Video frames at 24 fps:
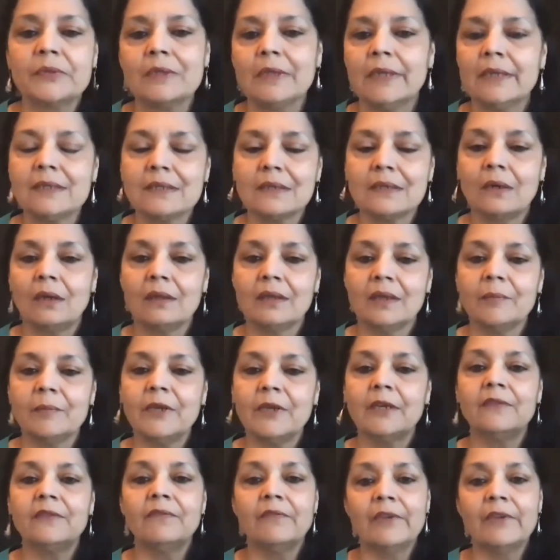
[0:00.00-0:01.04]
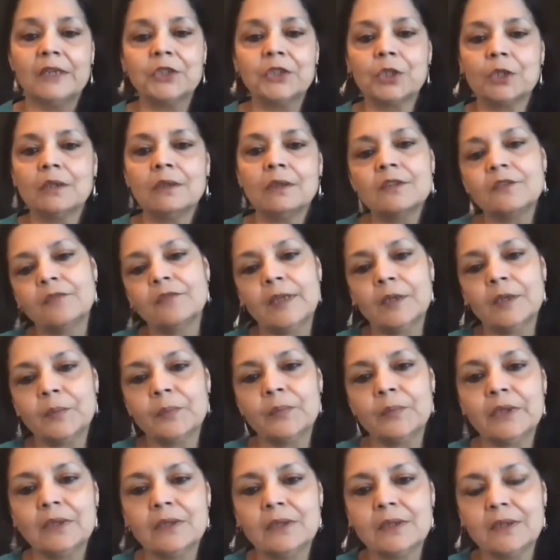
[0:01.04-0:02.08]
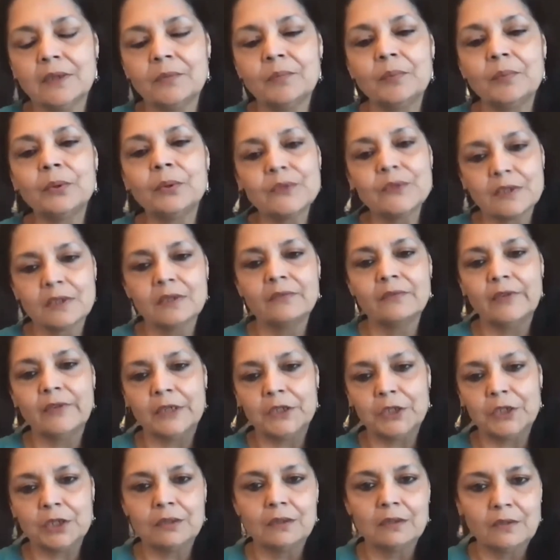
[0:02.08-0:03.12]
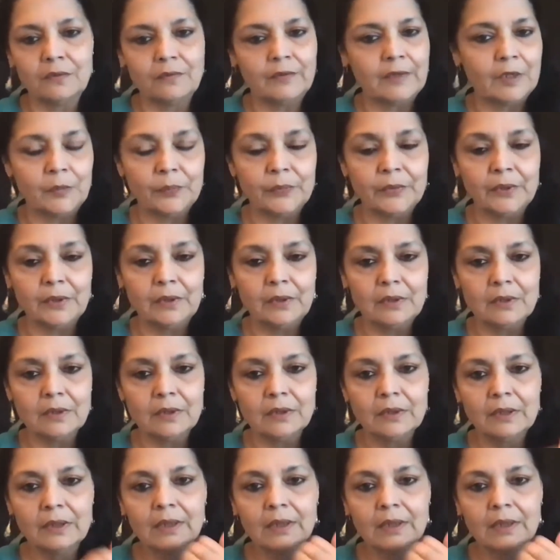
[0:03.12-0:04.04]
Let's call them conventional development and post-conventional development,